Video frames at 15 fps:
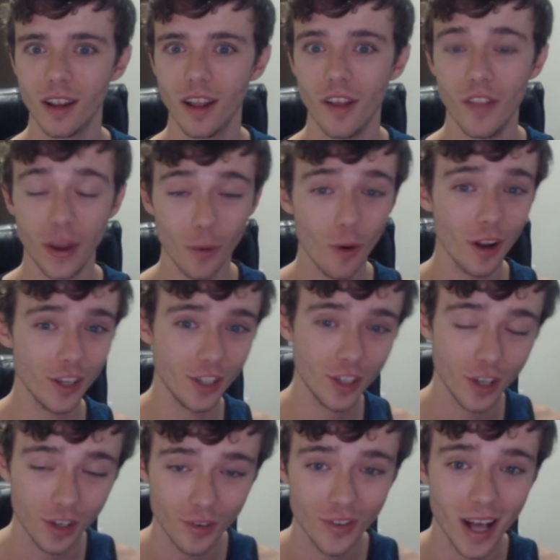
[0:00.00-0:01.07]
They want you
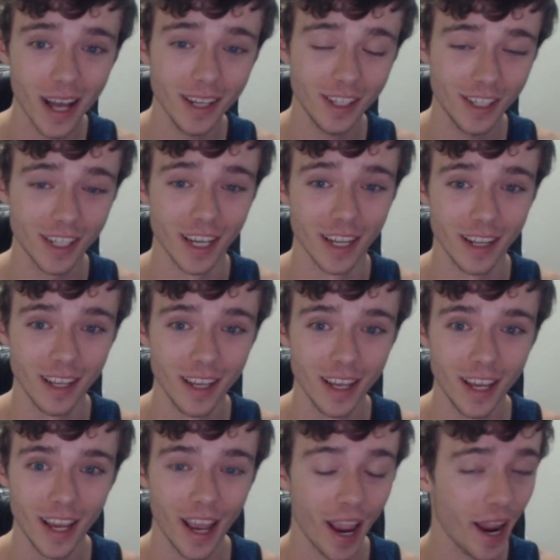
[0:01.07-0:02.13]
to do that shit.
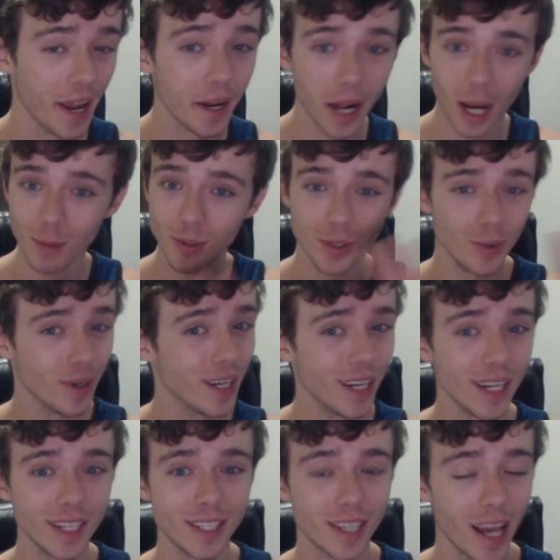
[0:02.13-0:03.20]
And I'm doing it
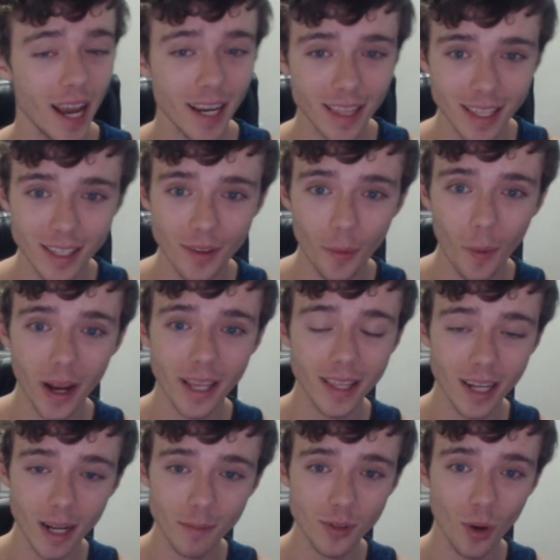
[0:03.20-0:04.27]
exactly the way
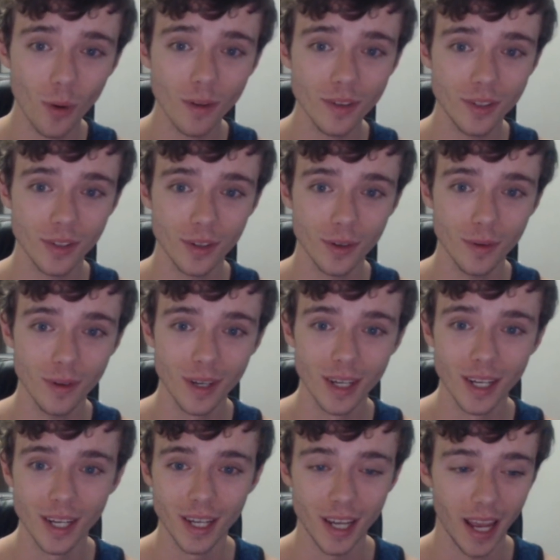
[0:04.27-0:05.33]
that I'm told to.
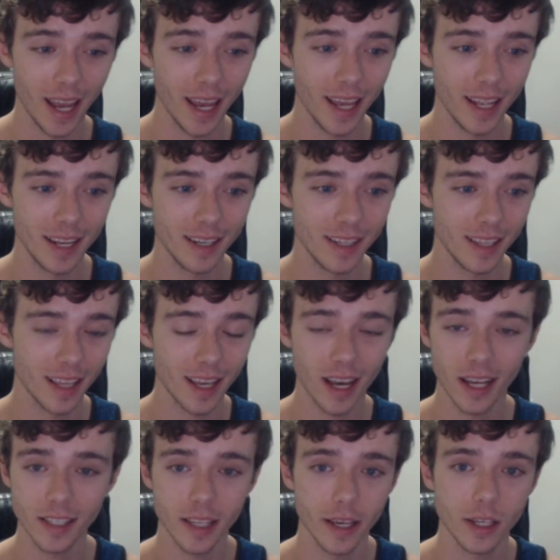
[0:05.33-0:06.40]
And the
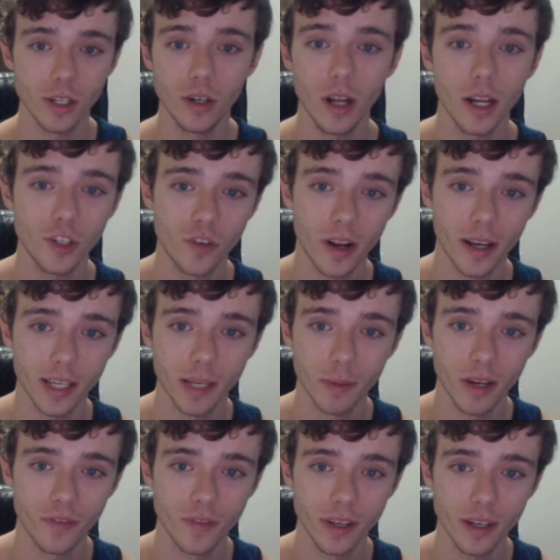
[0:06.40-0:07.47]
guy's like, you're not tracking
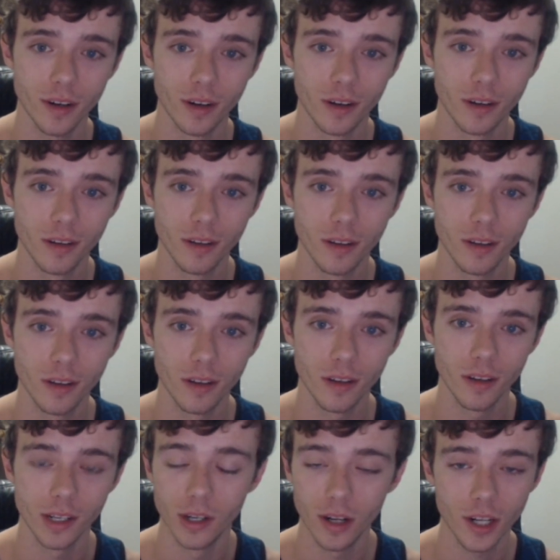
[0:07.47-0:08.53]
my finger.
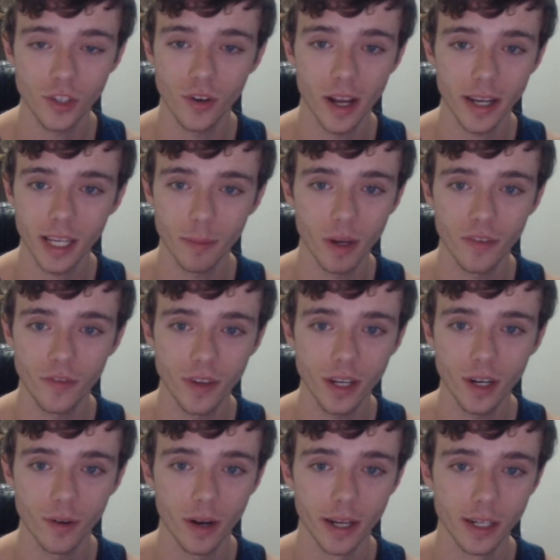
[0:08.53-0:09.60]
You're not tracking my
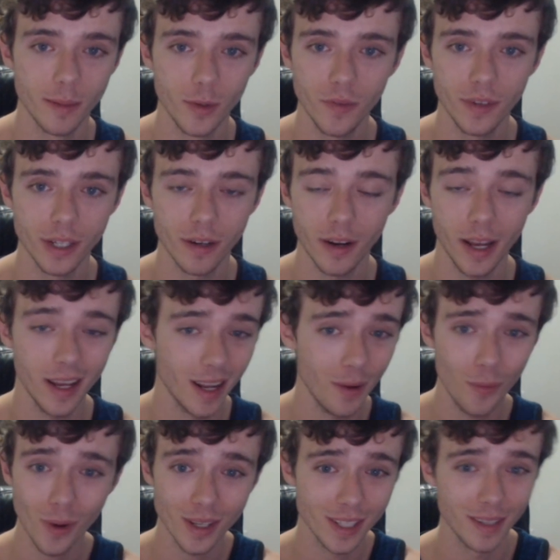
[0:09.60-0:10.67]
finger right. You're moving your head. I
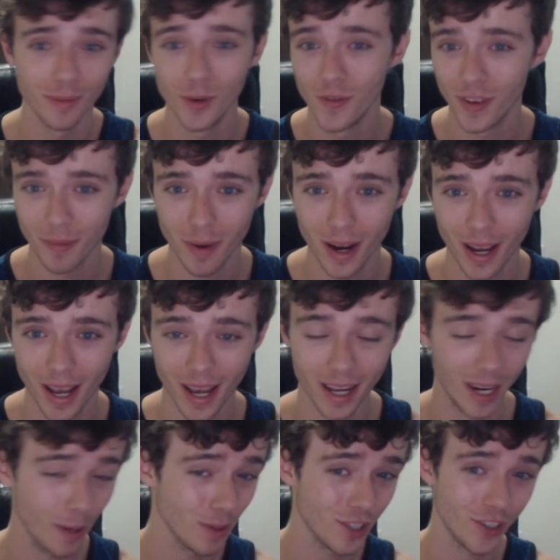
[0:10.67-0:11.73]
wasn't moving my head.
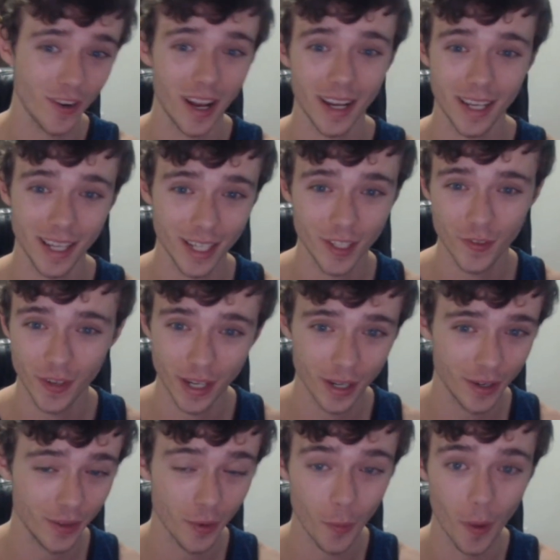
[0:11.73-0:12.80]
I was tracking his
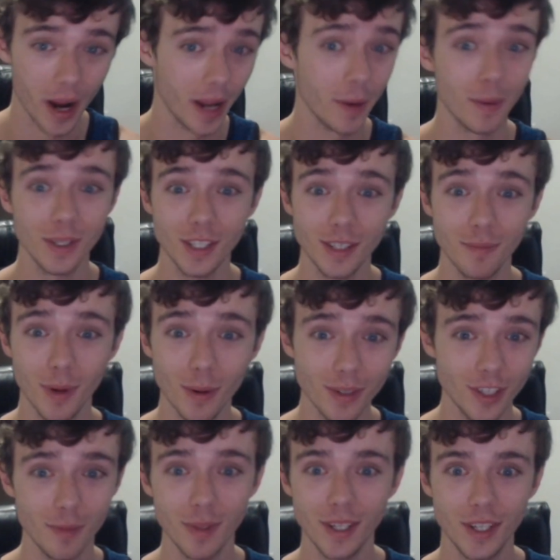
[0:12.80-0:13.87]
finger the way it was
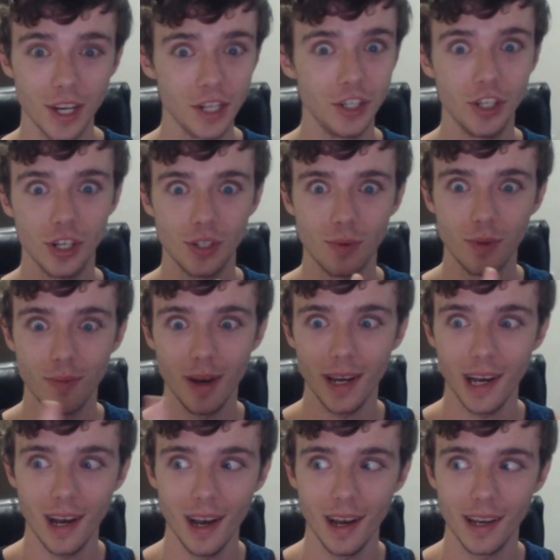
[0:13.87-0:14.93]
supposed to be done, just with
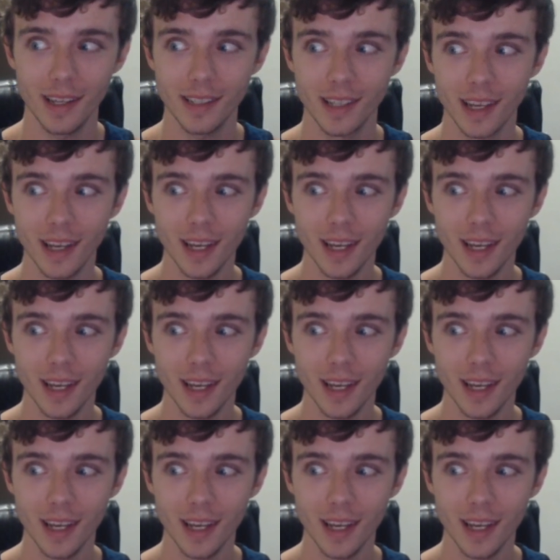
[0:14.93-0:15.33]
my eyes.